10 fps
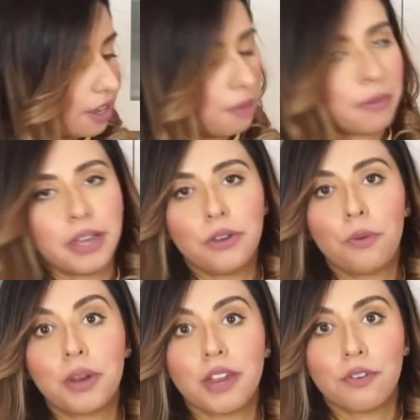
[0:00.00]
But
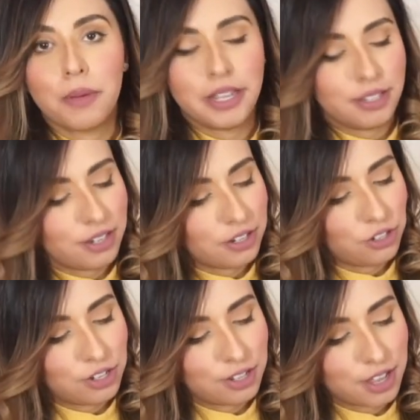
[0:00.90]
nobody ever pays
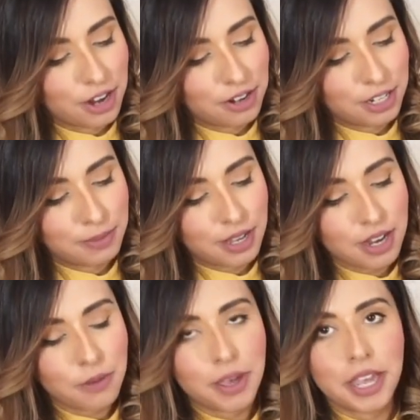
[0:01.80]
attention to the Care Tips
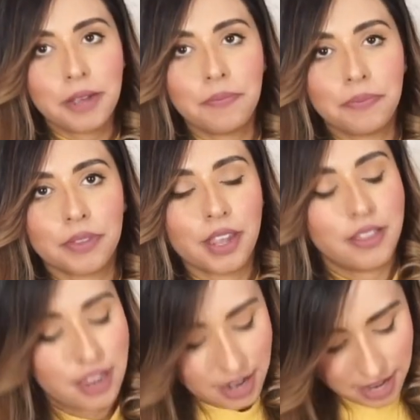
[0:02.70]
anyway.
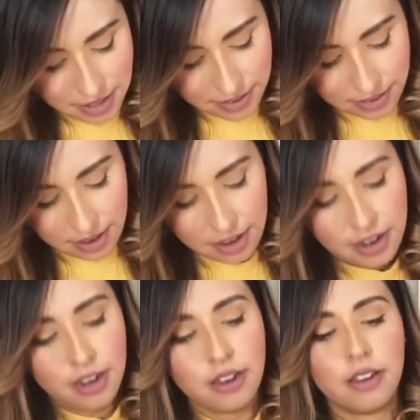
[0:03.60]
And then
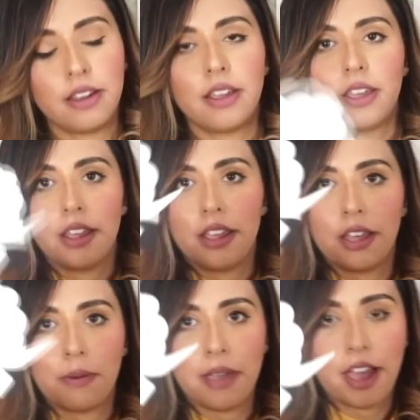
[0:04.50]
inside,
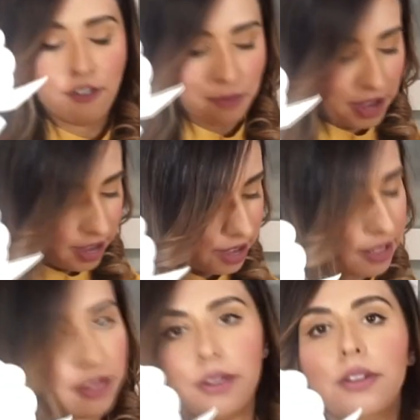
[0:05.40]
we have my
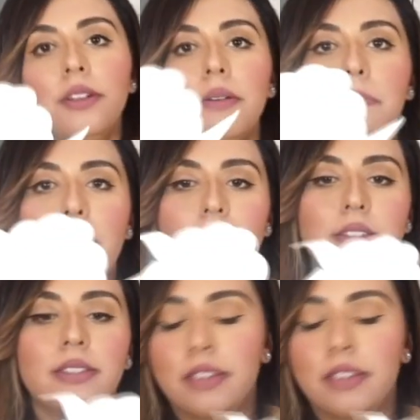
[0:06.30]
little box.